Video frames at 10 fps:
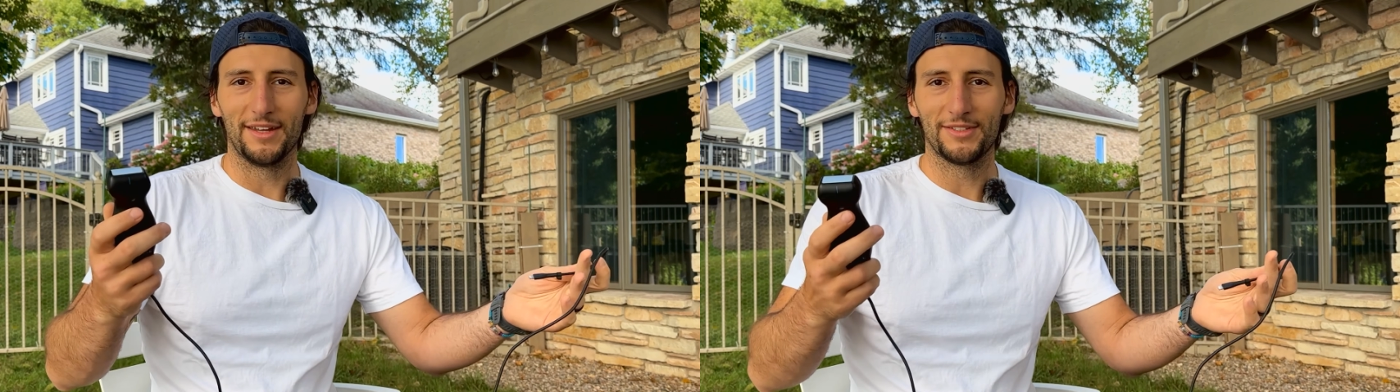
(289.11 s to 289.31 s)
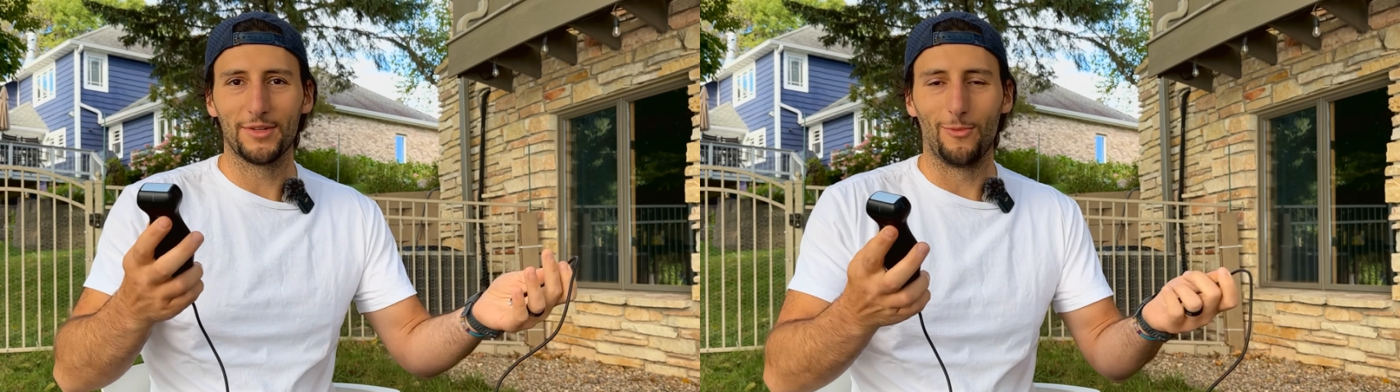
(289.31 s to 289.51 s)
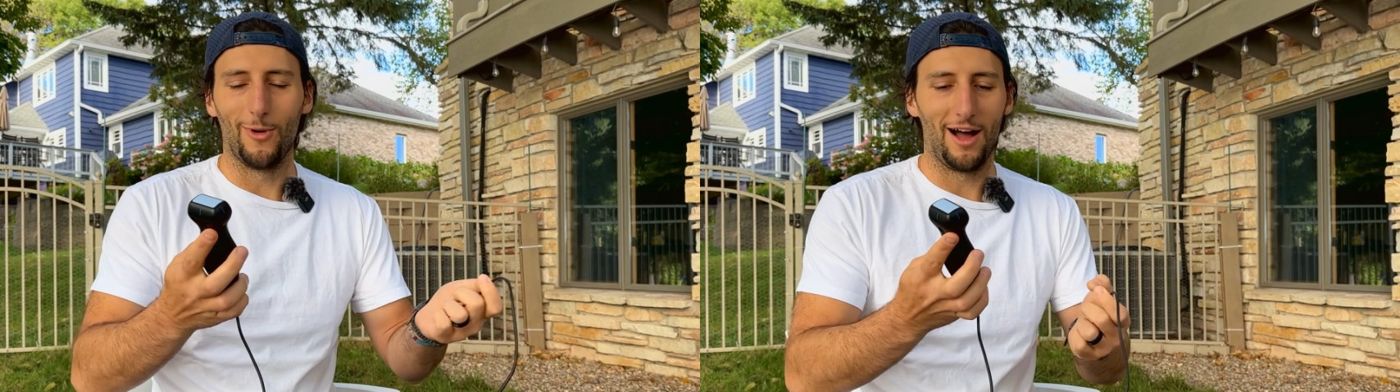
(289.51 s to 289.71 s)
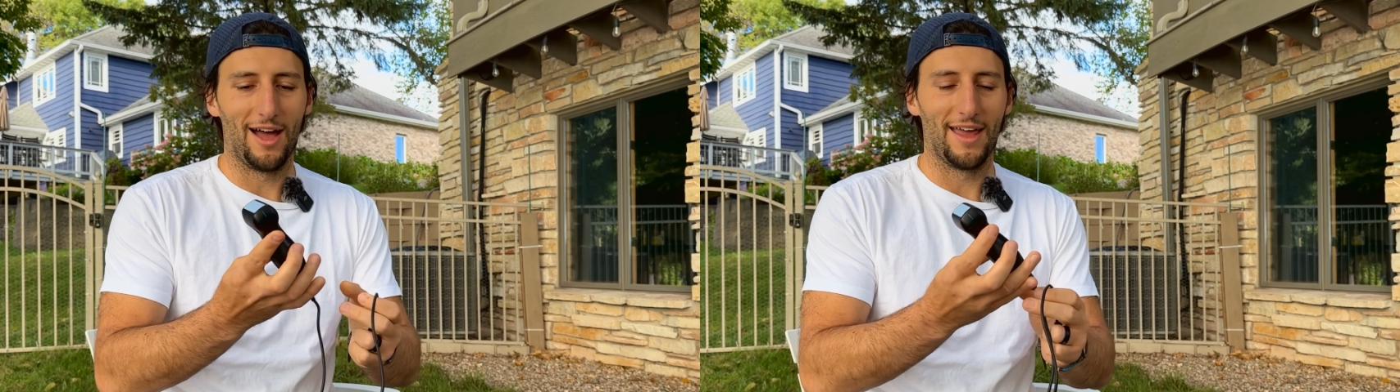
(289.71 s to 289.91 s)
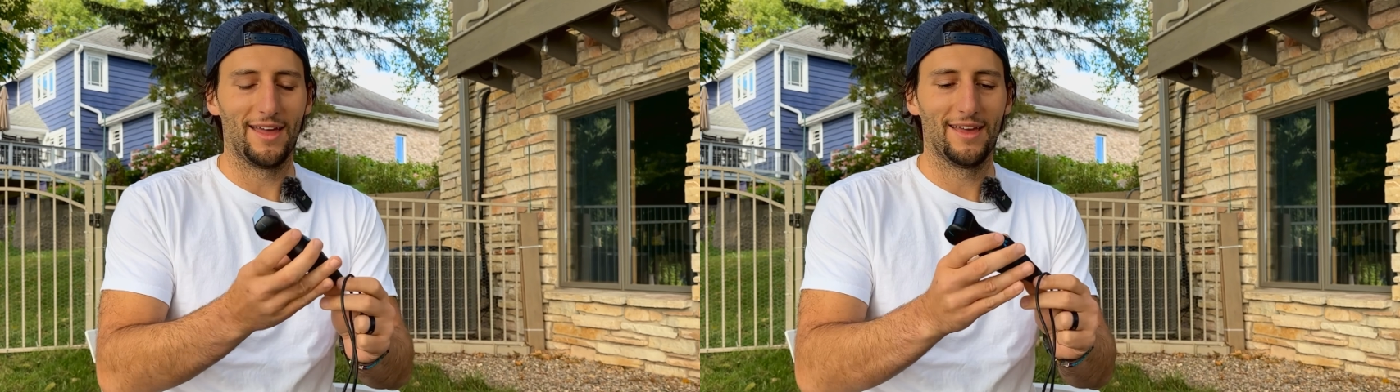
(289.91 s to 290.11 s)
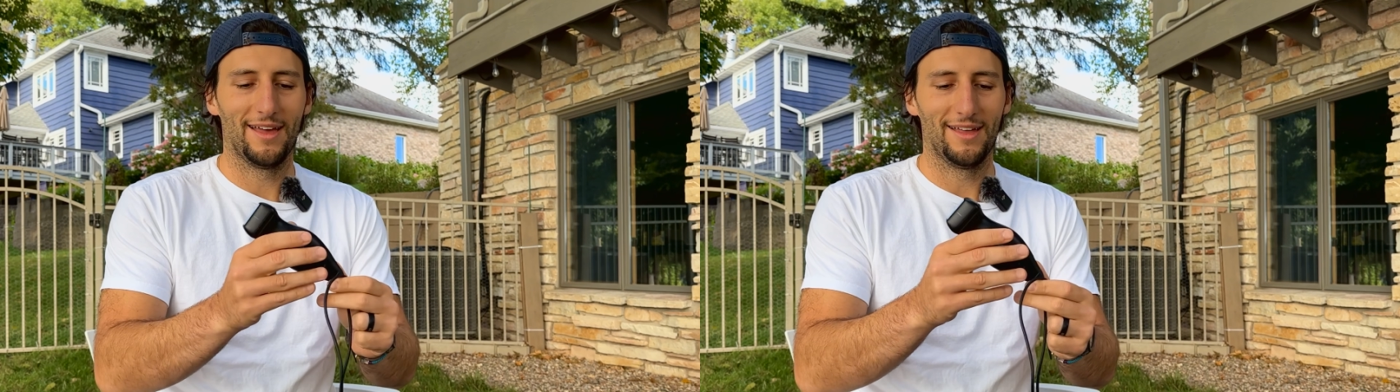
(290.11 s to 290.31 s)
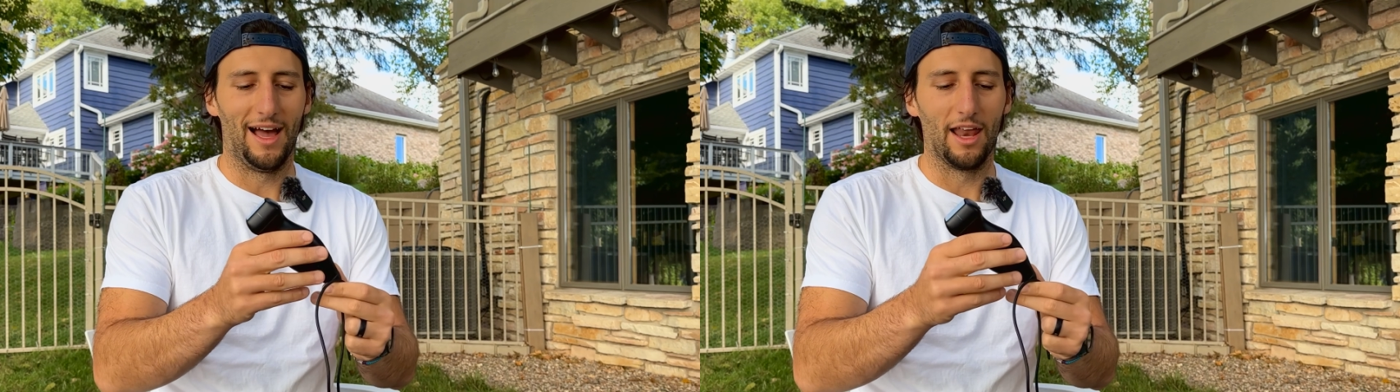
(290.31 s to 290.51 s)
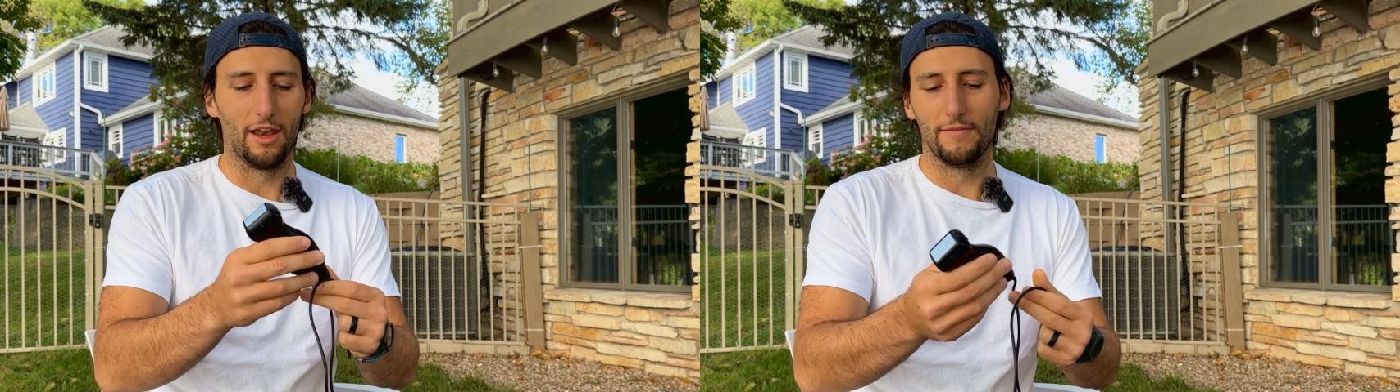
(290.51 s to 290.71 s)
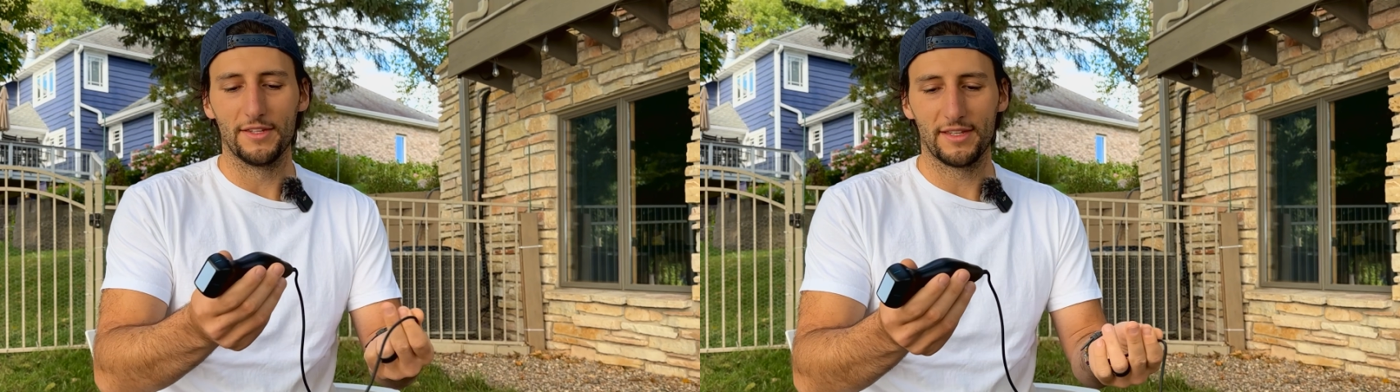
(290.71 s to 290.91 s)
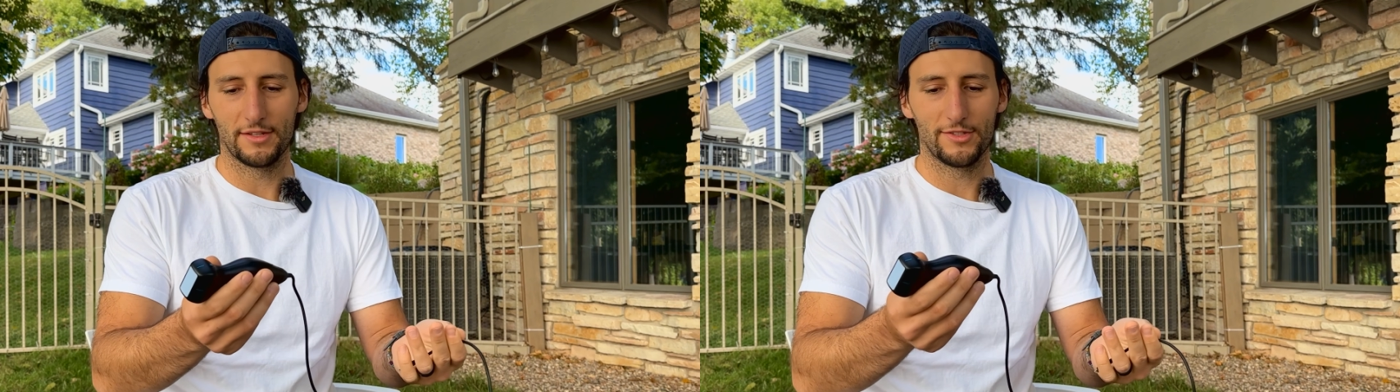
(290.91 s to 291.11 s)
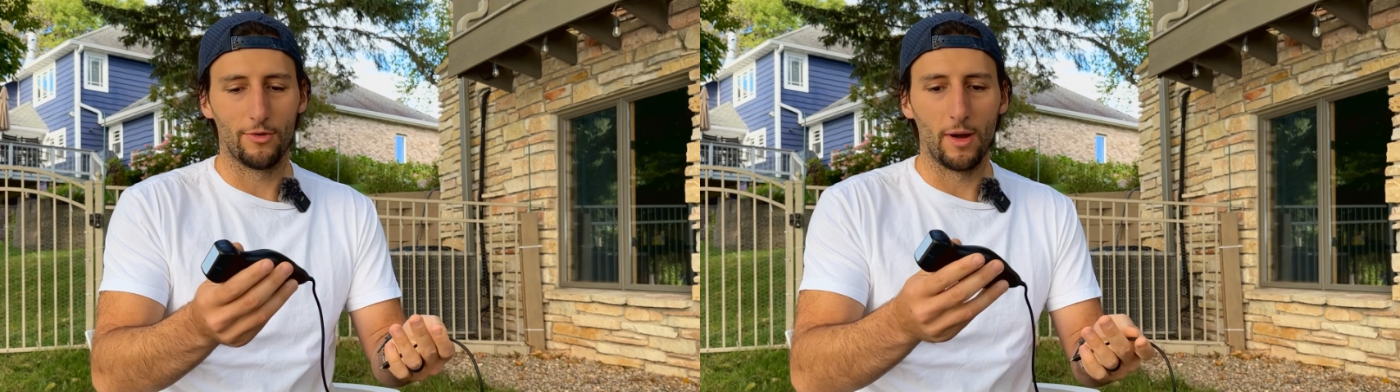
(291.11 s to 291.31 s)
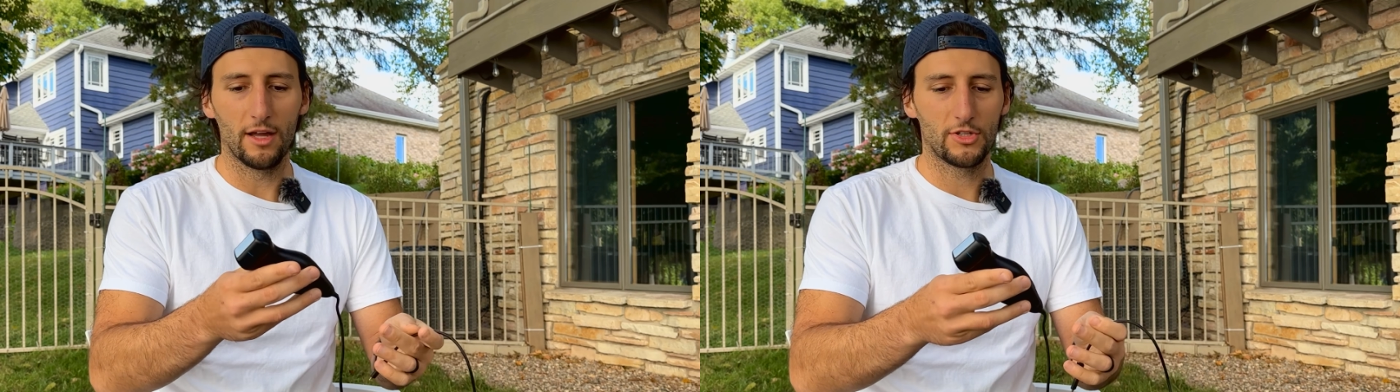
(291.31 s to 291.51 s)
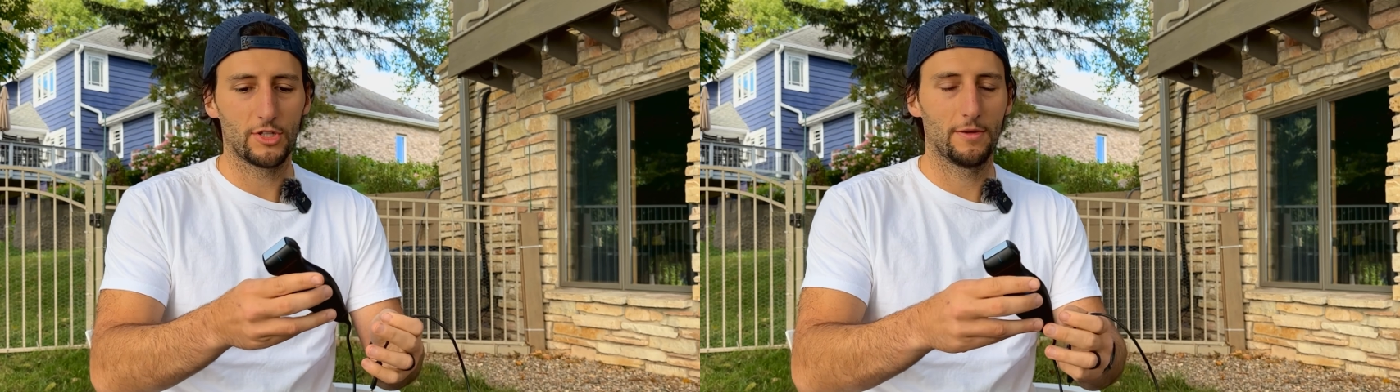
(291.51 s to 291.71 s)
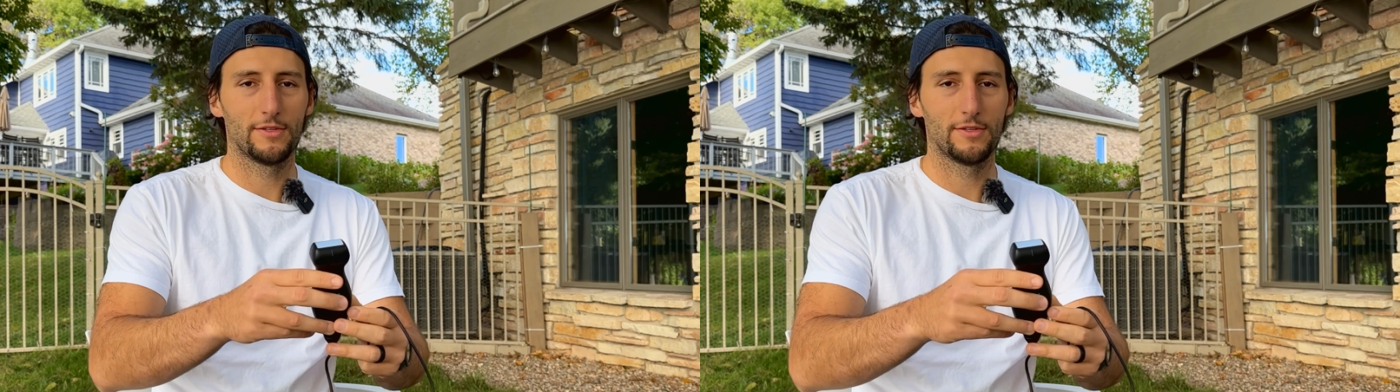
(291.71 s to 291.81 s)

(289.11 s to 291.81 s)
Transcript: into why I love this thing so much.